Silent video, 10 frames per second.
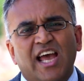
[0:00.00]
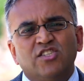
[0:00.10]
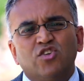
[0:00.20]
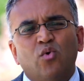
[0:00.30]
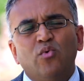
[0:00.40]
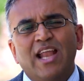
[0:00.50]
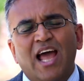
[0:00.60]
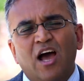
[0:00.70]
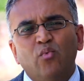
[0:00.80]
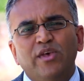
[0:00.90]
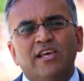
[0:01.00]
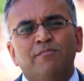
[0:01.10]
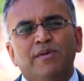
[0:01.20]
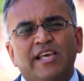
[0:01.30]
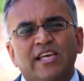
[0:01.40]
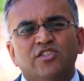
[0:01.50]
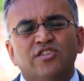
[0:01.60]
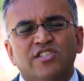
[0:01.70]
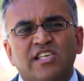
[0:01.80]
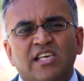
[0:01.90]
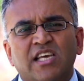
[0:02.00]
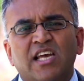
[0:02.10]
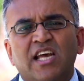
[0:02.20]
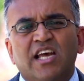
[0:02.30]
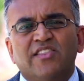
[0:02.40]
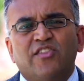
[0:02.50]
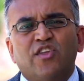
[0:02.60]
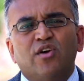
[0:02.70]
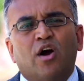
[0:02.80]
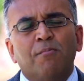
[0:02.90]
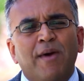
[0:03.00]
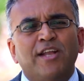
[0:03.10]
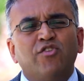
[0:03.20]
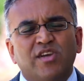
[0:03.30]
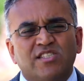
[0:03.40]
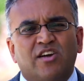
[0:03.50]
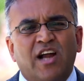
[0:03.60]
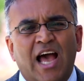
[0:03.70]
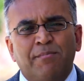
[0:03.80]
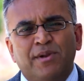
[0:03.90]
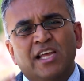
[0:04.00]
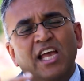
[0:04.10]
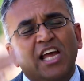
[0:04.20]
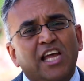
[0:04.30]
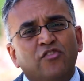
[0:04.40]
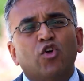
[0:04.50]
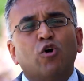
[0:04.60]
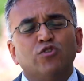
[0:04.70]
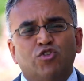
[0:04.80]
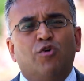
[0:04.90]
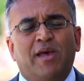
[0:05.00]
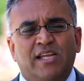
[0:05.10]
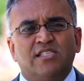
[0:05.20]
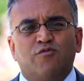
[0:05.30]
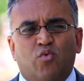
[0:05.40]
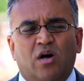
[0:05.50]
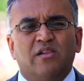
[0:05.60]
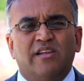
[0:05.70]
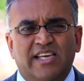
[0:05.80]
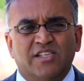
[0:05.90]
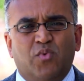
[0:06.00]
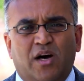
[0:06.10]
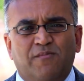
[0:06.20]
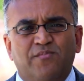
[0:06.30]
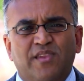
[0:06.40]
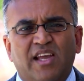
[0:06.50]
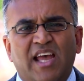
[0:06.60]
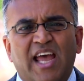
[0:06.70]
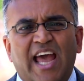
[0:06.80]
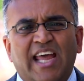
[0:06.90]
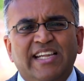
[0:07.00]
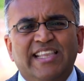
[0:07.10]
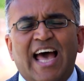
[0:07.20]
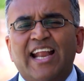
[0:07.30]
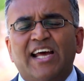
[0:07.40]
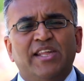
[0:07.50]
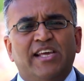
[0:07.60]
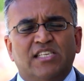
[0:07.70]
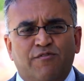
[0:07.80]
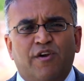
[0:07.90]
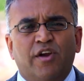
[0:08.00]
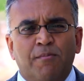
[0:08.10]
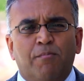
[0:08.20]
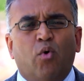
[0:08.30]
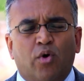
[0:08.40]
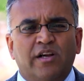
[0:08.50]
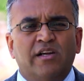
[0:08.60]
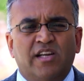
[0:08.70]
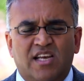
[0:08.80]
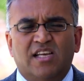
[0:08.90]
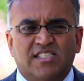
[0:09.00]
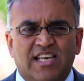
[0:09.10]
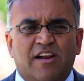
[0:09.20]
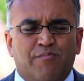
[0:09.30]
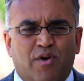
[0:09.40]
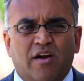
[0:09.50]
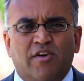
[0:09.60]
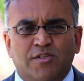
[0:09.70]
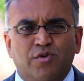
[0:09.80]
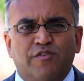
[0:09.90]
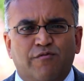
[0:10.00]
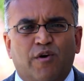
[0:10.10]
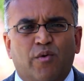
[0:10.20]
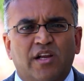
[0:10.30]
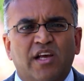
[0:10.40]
And so now we can begin to see that there are metrics that are happening in those domains of quality as well. And that, I think, is a very important set of progress moving forward.